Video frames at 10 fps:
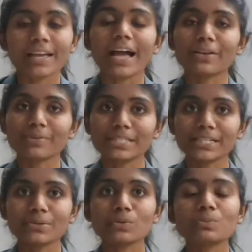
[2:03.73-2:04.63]
and which
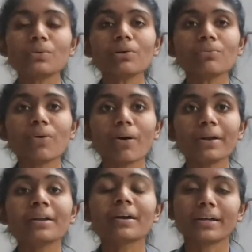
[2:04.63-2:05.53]
is useful
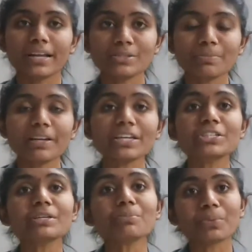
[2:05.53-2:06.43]
for
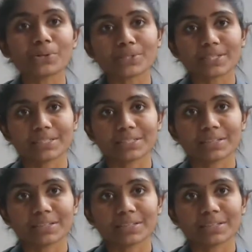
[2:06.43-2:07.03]
respiration process.